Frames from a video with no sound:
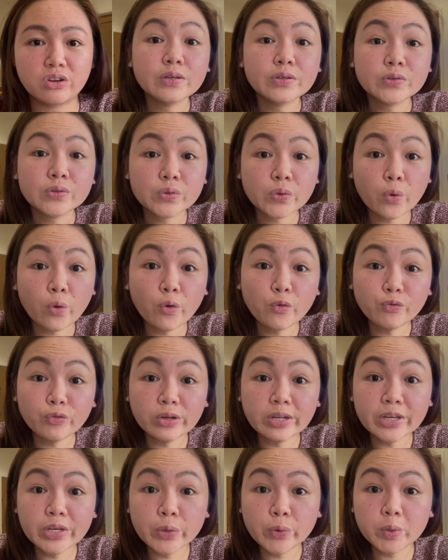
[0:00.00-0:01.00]
So,
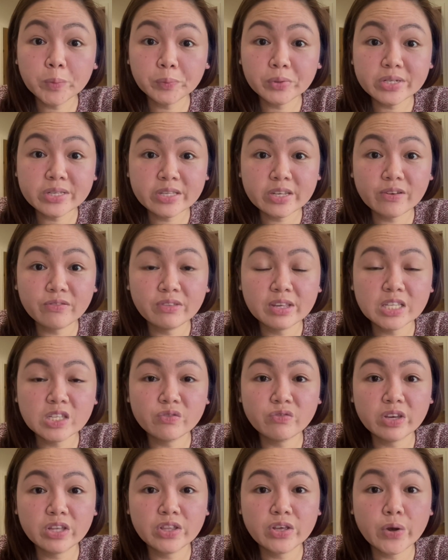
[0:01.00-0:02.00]
hopefully you will perceive this
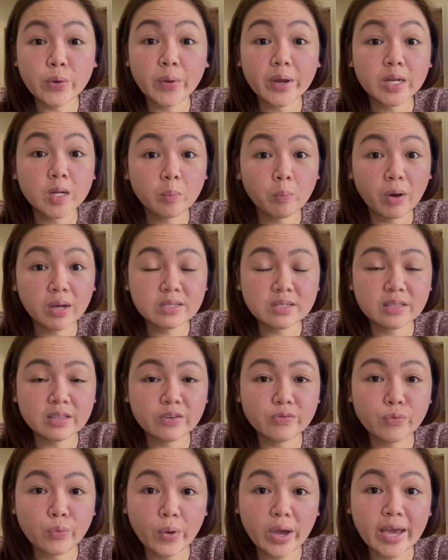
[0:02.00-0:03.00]
video in a
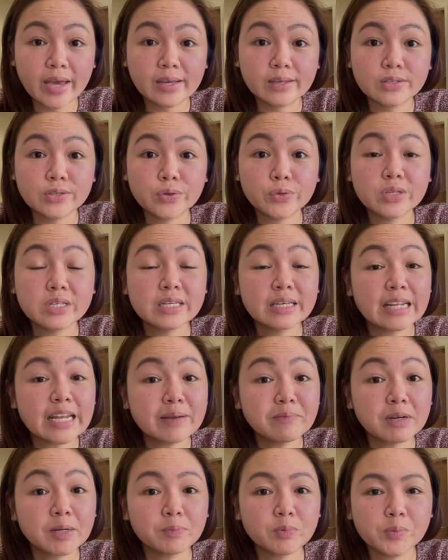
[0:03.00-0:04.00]
positive way. So,
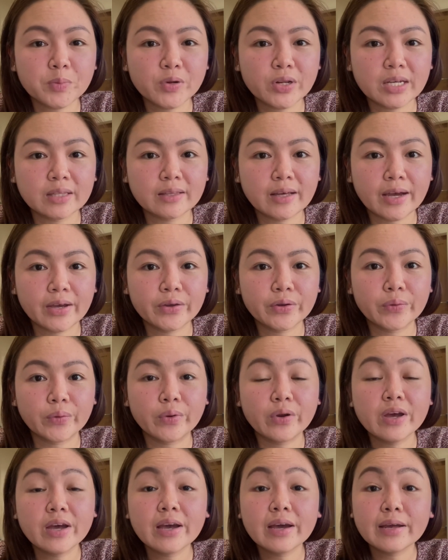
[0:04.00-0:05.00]
disclaimer po muna tayo.
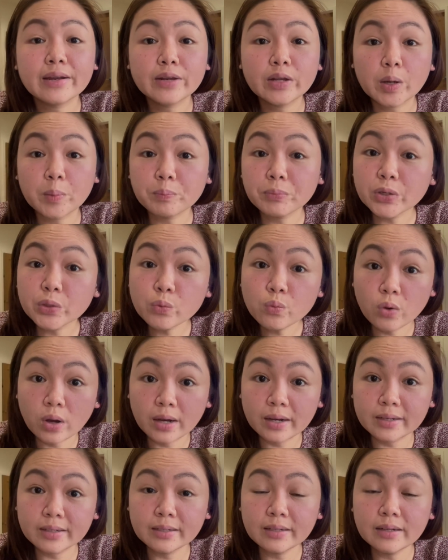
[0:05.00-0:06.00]
Number
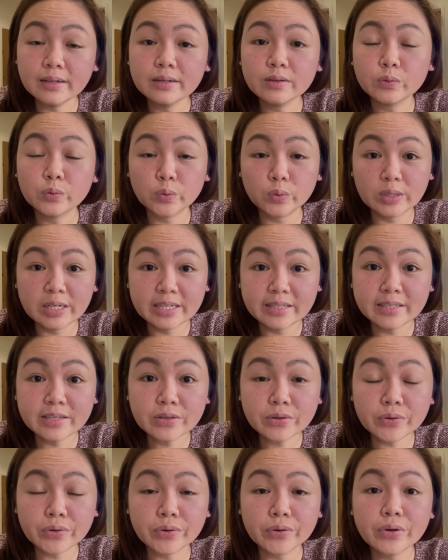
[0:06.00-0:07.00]
one, uulitin
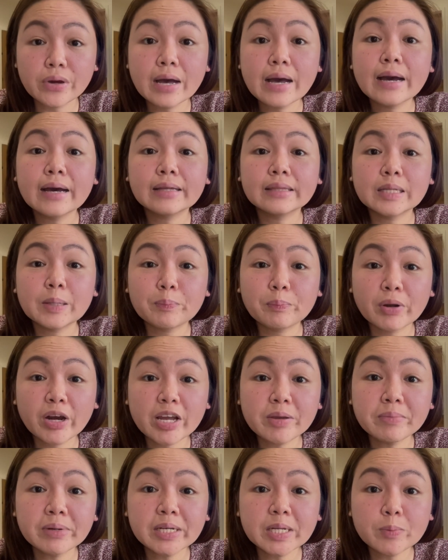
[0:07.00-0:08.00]
ko, the
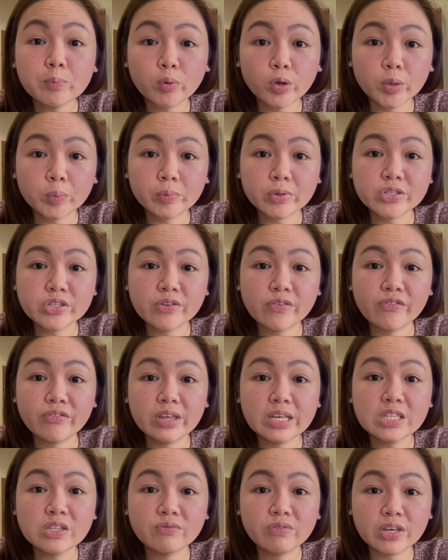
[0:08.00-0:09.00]
primary purpose of
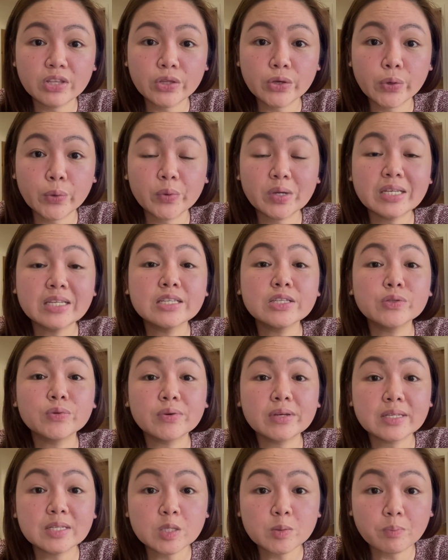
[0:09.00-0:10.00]
this video is to
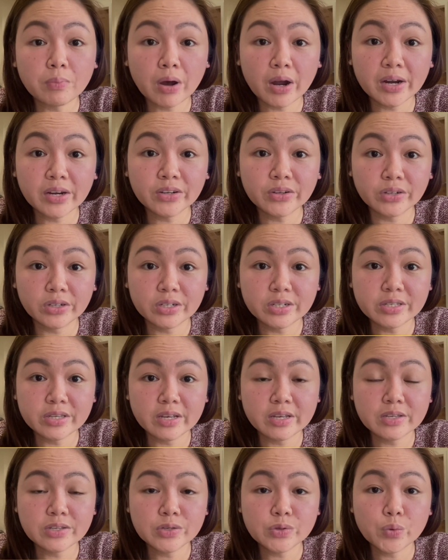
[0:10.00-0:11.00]
inspire
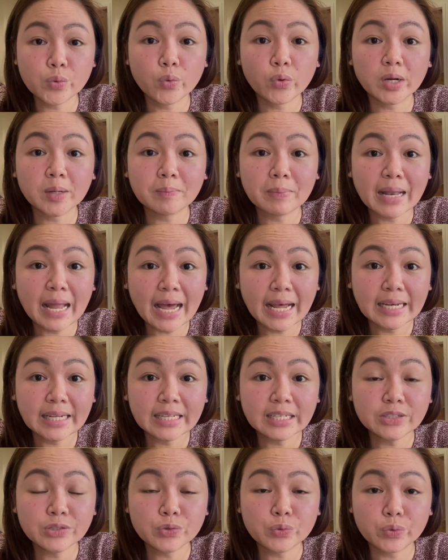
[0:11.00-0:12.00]
nurses who are
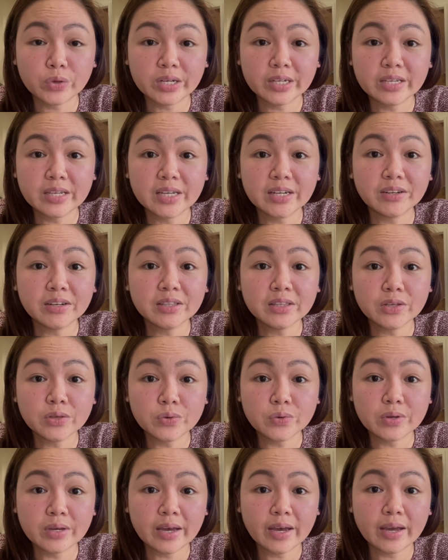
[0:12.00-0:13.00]
planning to work here in the
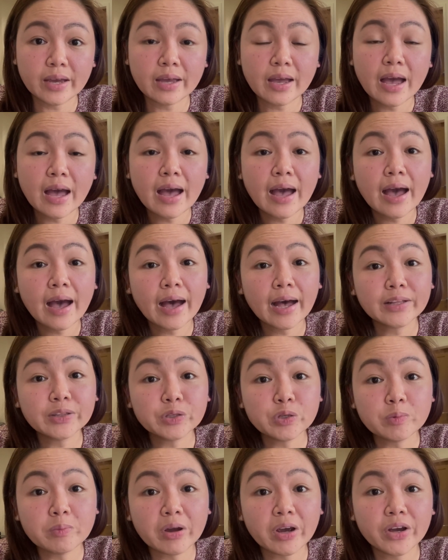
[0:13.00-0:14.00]
UK at
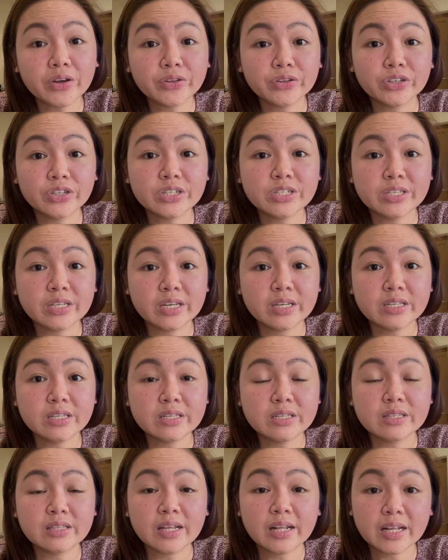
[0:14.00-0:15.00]
yung mga
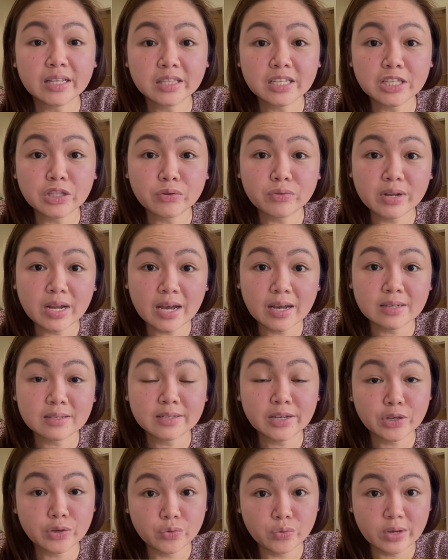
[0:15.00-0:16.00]
nurses na nandito na
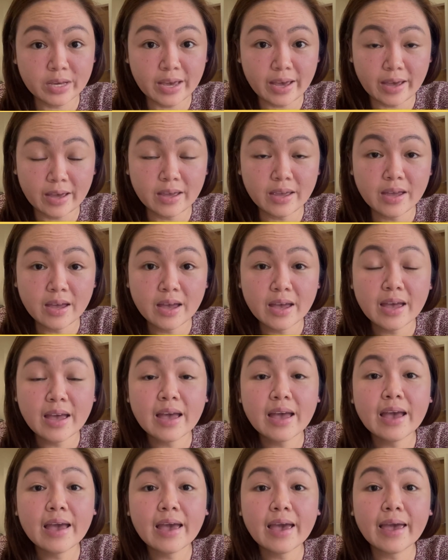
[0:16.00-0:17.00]
sa UK.
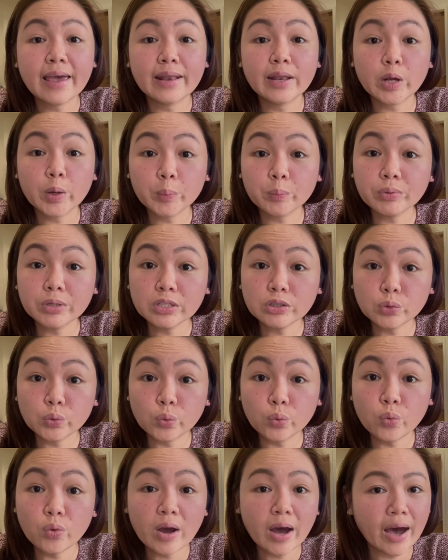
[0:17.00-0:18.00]
And number
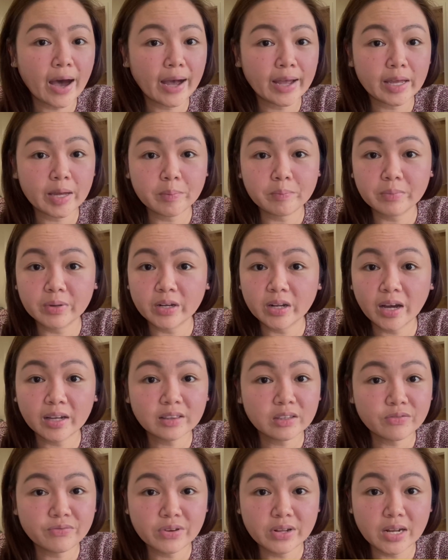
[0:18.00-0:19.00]
two, I am
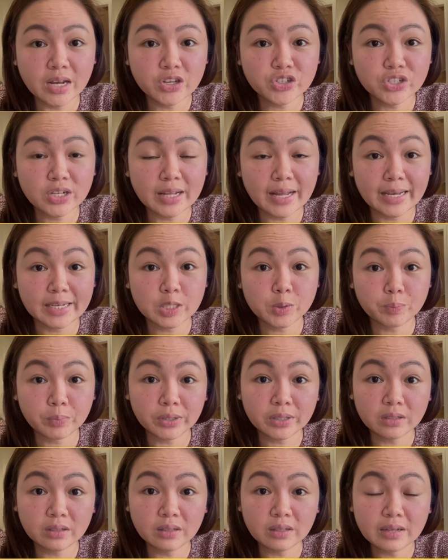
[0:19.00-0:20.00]
not a financial
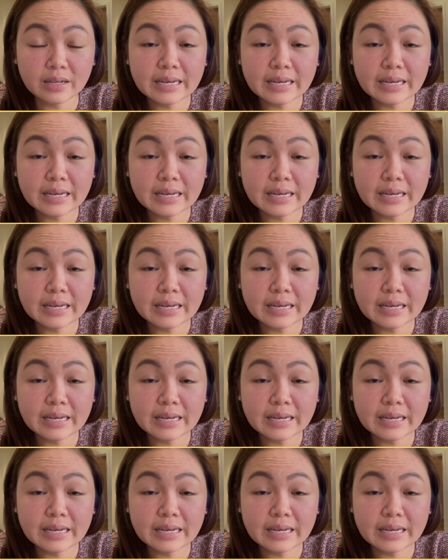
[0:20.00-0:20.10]
expert.